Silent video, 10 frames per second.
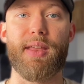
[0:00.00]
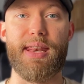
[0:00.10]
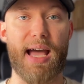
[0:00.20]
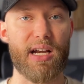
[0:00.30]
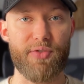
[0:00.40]

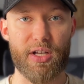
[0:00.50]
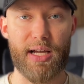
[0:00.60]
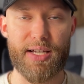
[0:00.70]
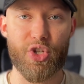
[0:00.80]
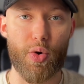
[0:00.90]
not every
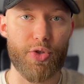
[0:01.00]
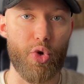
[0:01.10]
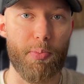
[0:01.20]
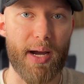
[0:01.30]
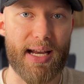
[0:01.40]
client's going
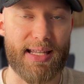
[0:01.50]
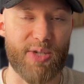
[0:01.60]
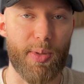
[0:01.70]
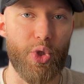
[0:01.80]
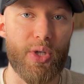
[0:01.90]
to bite on this,
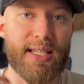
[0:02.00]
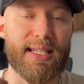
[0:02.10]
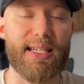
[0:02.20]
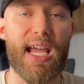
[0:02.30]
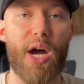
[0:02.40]
but you can
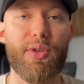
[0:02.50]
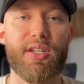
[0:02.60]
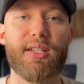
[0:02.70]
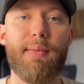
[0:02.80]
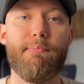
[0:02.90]
see how this
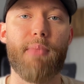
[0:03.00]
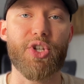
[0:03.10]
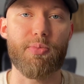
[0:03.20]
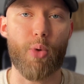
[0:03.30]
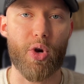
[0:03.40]
is a
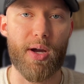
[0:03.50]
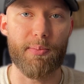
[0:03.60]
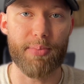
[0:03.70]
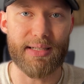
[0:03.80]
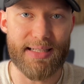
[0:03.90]
much more
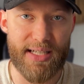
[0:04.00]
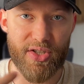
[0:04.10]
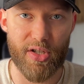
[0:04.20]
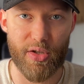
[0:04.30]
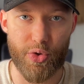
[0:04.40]
complete
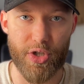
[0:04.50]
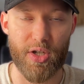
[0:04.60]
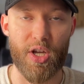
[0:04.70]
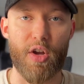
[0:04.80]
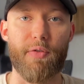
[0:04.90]

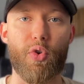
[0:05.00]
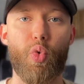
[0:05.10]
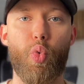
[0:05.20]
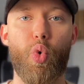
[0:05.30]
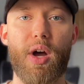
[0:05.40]
solution for
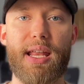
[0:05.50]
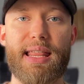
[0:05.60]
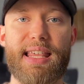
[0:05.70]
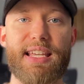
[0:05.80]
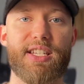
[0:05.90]

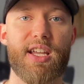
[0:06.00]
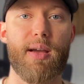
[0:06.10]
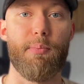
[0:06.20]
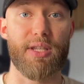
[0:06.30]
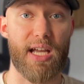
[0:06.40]
what this
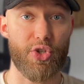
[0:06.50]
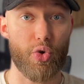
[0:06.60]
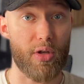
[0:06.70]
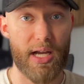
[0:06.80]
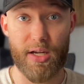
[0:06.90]
potential
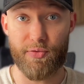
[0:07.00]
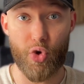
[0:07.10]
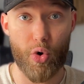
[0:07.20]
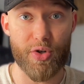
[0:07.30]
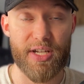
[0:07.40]
client of
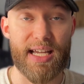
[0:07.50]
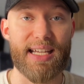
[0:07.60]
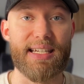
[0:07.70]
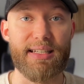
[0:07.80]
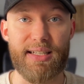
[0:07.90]
yours
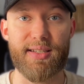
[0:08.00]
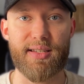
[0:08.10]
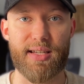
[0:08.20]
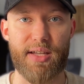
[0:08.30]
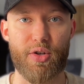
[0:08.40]
needs
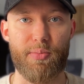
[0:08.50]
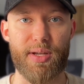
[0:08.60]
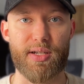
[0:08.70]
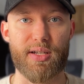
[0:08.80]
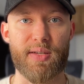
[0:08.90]
inside their
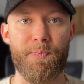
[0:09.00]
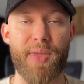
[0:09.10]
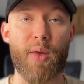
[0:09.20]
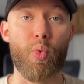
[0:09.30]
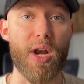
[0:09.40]
business.
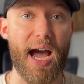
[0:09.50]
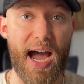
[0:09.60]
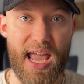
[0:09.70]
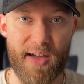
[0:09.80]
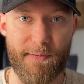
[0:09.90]
And what
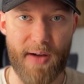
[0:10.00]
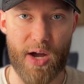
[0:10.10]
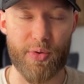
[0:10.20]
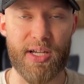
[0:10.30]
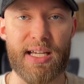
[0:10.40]
I have
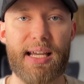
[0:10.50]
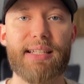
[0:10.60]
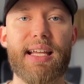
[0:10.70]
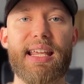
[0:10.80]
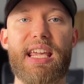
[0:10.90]
found
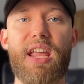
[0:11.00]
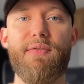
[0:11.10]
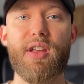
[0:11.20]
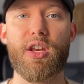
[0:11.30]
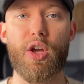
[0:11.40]
is that
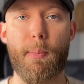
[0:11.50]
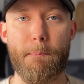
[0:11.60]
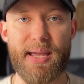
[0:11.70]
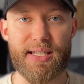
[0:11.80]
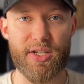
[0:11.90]
even
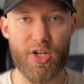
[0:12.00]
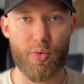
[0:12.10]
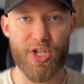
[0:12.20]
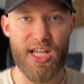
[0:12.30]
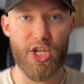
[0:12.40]
business
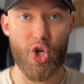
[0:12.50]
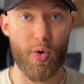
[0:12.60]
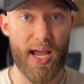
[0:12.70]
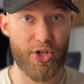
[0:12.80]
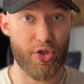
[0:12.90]
owners that
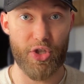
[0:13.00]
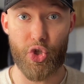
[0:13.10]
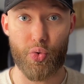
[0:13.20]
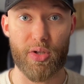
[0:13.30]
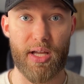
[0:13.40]
don't actually
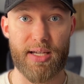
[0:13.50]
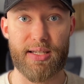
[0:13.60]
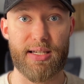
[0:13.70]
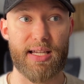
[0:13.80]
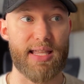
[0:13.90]
utilize
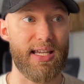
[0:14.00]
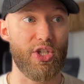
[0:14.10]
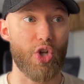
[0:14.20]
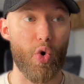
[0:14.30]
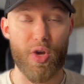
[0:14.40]
this and they
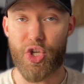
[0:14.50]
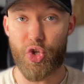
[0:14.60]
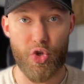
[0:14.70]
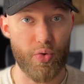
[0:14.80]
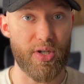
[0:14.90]
don't
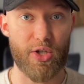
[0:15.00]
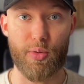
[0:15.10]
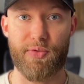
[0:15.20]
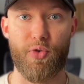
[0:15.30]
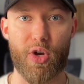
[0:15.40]
use it to
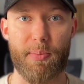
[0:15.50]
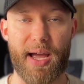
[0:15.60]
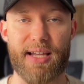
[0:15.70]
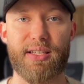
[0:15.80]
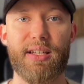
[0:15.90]
its full
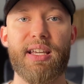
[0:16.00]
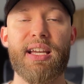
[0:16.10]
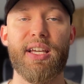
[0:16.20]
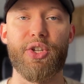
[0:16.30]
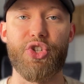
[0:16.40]
capacity,
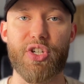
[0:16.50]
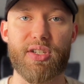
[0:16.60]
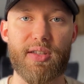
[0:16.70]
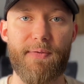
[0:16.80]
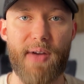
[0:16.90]

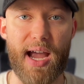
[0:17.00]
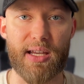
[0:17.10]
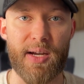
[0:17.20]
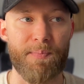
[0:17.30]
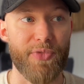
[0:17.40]
just the
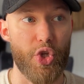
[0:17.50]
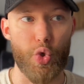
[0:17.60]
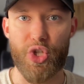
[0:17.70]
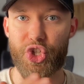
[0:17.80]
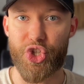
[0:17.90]
fact that you
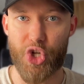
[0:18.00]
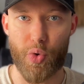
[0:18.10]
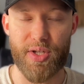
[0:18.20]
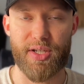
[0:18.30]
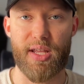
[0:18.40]
can
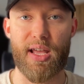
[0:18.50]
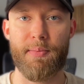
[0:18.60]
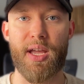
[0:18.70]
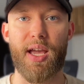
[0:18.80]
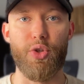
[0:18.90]
show this to
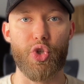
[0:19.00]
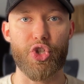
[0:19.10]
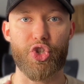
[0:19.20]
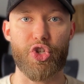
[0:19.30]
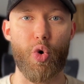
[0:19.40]
them and you can
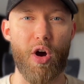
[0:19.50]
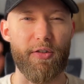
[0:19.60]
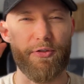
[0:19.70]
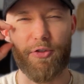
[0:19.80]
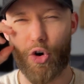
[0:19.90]
show how
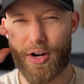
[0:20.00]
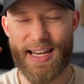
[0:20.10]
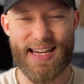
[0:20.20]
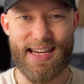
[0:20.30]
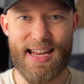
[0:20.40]
far
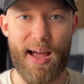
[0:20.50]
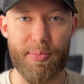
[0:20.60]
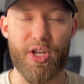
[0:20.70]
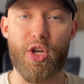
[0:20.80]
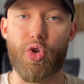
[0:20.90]
in
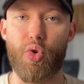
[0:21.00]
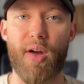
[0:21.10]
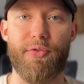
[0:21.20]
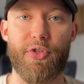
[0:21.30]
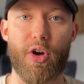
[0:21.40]
depth you
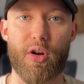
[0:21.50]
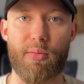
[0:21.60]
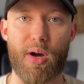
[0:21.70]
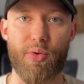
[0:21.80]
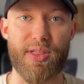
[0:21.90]
have thought
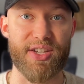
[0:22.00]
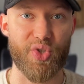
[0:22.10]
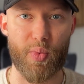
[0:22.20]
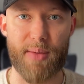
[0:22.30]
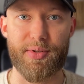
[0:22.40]
about this
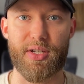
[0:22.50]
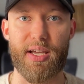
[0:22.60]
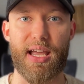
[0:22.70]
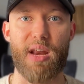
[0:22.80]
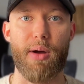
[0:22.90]

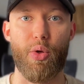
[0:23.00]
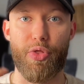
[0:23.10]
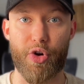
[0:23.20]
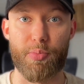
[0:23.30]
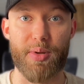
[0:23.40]
website and
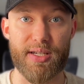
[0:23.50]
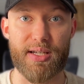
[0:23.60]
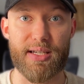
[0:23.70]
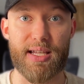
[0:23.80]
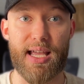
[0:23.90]
about their
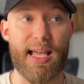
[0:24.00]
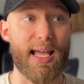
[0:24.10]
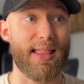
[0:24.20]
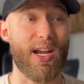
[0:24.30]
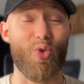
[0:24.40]
business,
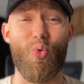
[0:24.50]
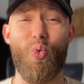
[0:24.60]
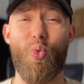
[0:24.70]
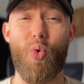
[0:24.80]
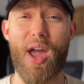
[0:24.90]
they are
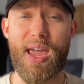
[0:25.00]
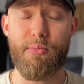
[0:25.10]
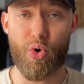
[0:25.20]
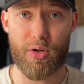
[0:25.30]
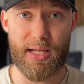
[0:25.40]
way
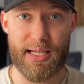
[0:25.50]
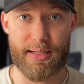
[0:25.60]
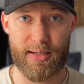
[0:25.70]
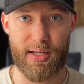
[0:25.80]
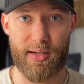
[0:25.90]
more
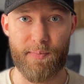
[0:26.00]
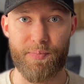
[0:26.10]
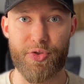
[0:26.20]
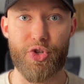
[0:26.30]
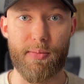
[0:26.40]
likely
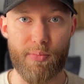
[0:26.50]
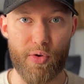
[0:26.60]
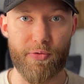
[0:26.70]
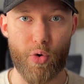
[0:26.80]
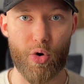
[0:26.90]
to
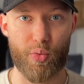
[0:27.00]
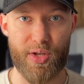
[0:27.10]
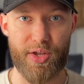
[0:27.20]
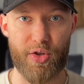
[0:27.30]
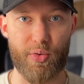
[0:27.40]
move forward
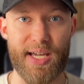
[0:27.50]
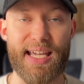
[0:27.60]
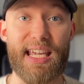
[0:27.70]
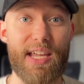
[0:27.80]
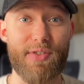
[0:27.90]
with you.
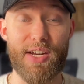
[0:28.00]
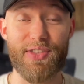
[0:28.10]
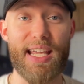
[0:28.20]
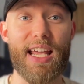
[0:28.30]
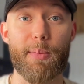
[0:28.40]
Even if
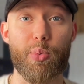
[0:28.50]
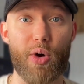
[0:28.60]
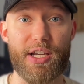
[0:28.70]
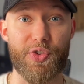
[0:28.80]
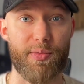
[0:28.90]
they get a
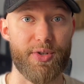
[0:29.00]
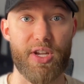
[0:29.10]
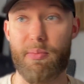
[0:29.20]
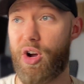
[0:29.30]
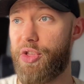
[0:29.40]
price from
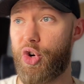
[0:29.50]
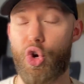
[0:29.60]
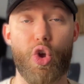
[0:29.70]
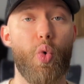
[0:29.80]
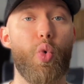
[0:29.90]
some other
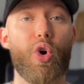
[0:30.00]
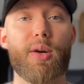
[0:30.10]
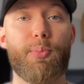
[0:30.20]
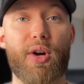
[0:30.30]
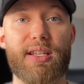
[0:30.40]

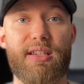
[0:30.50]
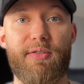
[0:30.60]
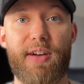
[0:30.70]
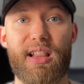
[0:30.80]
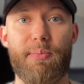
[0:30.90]
WordPress
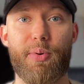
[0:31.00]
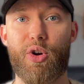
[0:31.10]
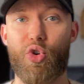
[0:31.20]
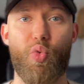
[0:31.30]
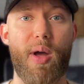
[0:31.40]

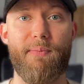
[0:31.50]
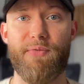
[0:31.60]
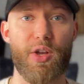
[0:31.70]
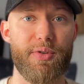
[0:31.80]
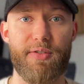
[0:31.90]
developer,
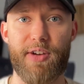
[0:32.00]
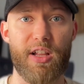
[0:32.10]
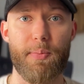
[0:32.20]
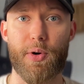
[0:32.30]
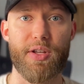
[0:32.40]
Webflow
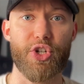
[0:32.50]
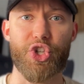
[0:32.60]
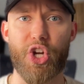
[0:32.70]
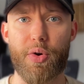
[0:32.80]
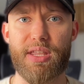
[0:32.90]
developer, and they're
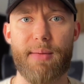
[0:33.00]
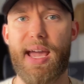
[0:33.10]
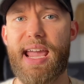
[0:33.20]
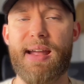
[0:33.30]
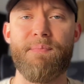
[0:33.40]
showing them,
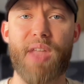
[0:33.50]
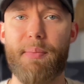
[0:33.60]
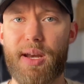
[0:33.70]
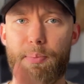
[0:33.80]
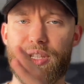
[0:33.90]
hey, I'm
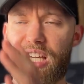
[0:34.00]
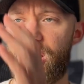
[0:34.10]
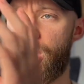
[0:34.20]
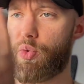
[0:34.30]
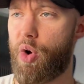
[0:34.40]
gonna put the
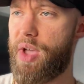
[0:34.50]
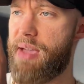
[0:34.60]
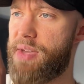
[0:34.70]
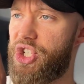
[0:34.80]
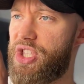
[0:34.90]
hero
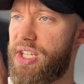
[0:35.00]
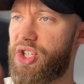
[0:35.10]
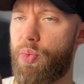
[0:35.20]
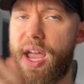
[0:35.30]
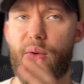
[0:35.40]
image
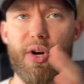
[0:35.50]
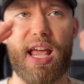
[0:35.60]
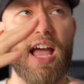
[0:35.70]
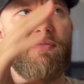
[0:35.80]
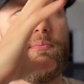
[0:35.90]
this way, and we're gonna
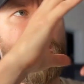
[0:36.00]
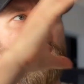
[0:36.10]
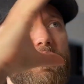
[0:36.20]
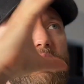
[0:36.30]
have buttons